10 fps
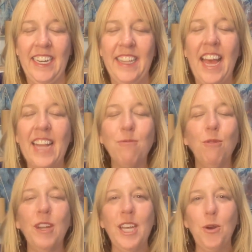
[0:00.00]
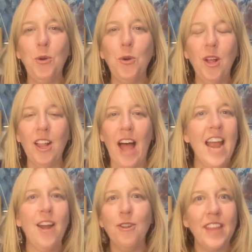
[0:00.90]
That's really cool. I
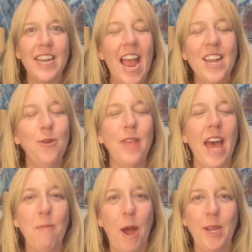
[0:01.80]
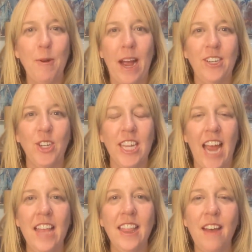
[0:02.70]
don't think I knew that about you, actually.
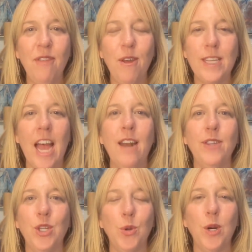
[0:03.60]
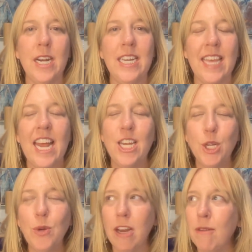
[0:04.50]
I love those kind of stories, and I
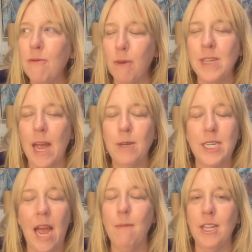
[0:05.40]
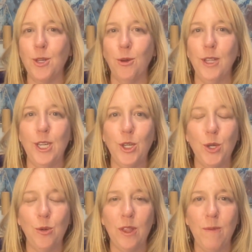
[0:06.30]
do hear them from time to time, and it certainly is
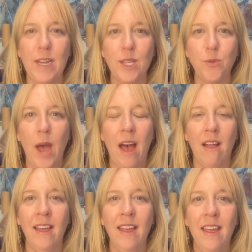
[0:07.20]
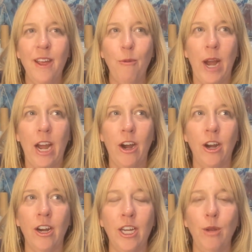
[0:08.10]
true with me as well,
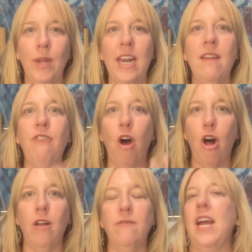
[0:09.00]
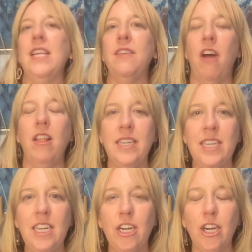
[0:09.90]
where you get involved as a
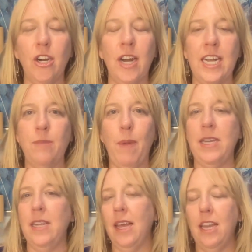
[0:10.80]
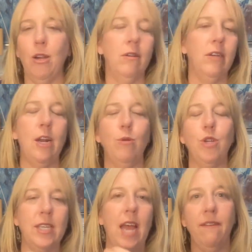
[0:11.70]
volunteer expecting that you're,
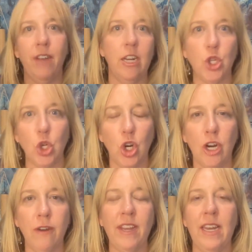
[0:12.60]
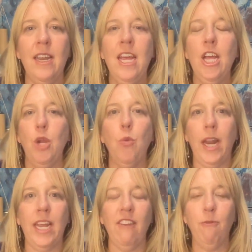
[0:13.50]
just kind of going to serve and you want
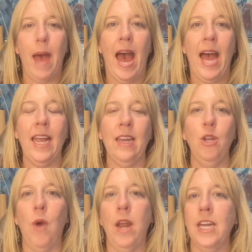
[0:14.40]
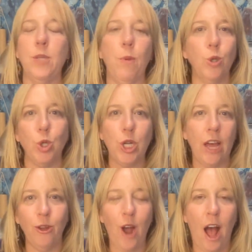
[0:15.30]
to give back and you want exposure to
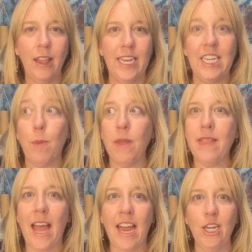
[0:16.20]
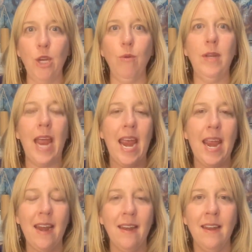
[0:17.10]
other colleagues, but then you
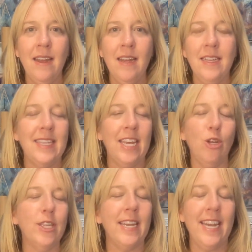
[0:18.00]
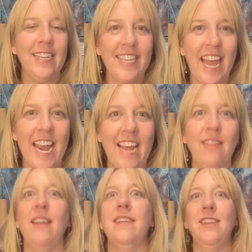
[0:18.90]
gain skills and insight
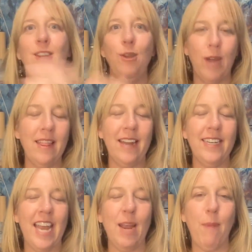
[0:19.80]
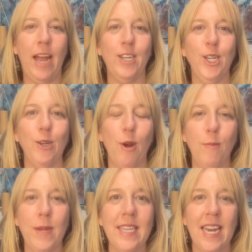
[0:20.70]
that you can then take back to your own
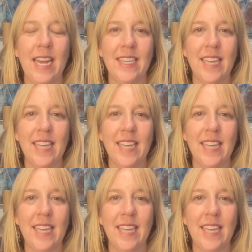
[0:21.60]
business.